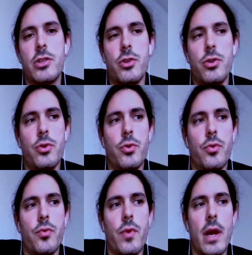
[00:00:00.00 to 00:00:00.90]
to
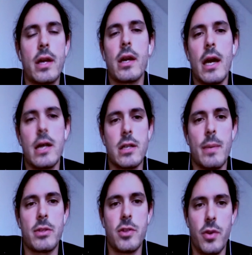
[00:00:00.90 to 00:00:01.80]
recognize
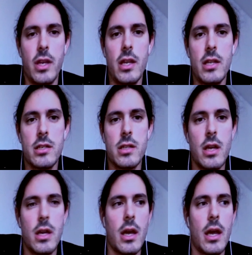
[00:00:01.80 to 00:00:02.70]
opportunities
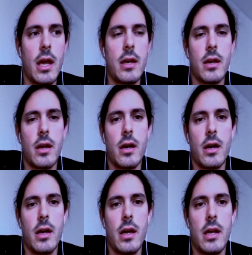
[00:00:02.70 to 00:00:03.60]
and
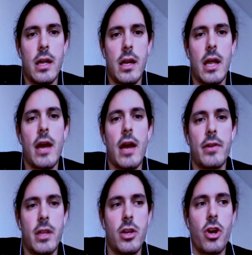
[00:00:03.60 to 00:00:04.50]
then
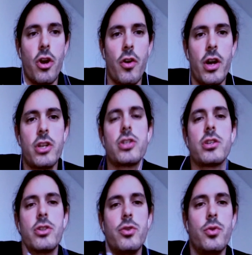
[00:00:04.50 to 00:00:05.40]
having the
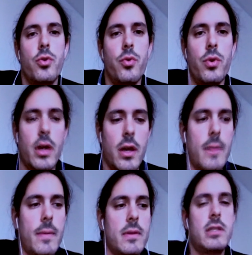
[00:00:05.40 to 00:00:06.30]
courage to
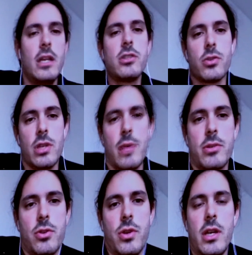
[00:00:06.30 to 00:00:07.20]
seize those
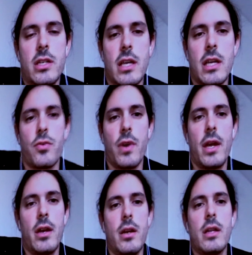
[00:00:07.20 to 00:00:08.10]
opportunities at the
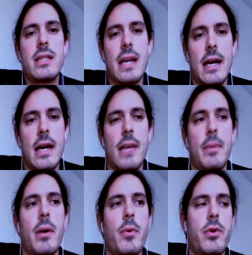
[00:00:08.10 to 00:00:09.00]
right time.
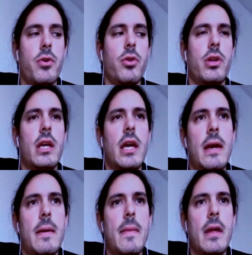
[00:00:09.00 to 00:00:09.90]
I mean, when you're looking
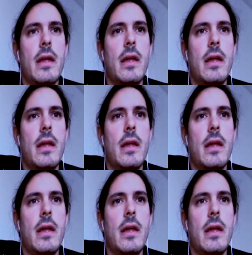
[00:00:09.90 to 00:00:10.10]
at